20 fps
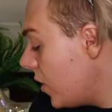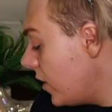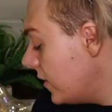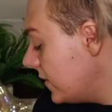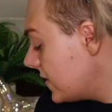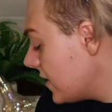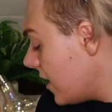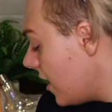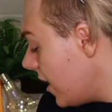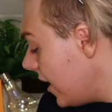
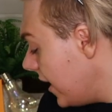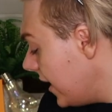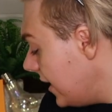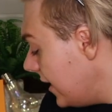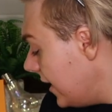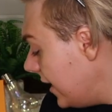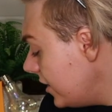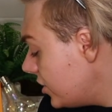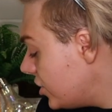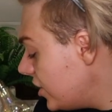ones. I
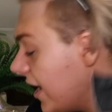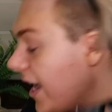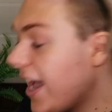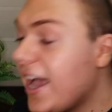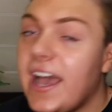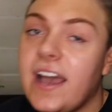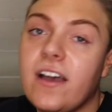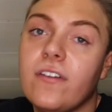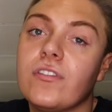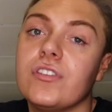literally
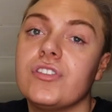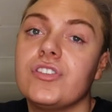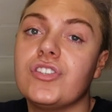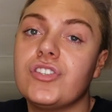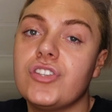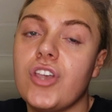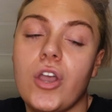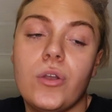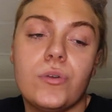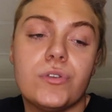have
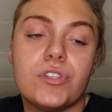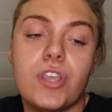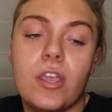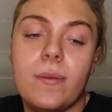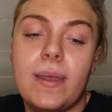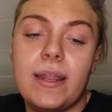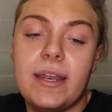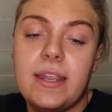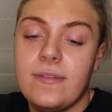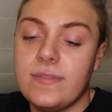so
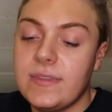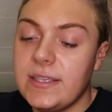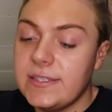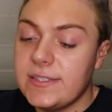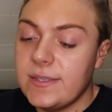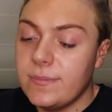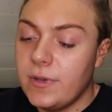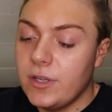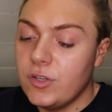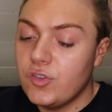many of
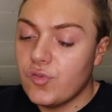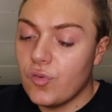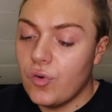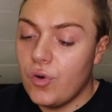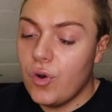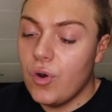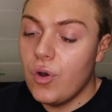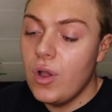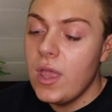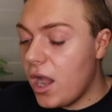these in my
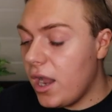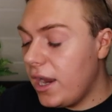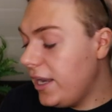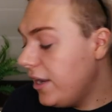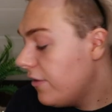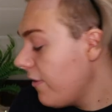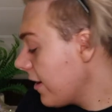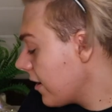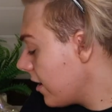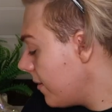drawer.
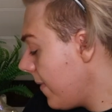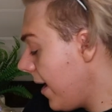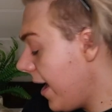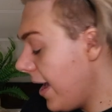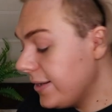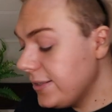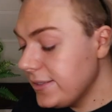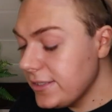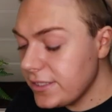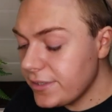Highly
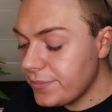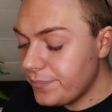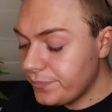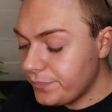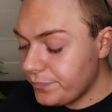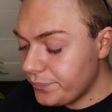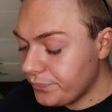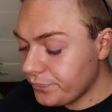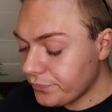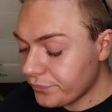recommend.
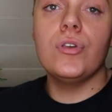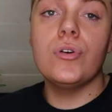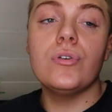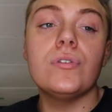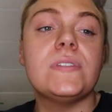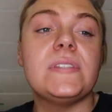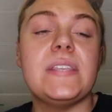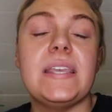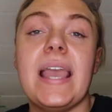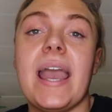
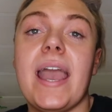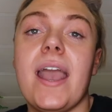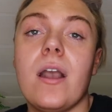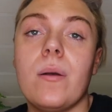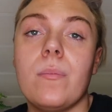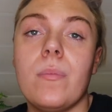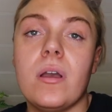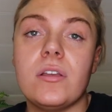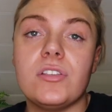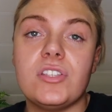You'll see
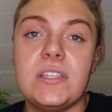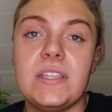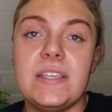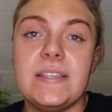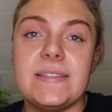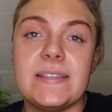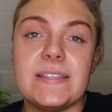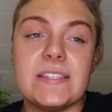how much these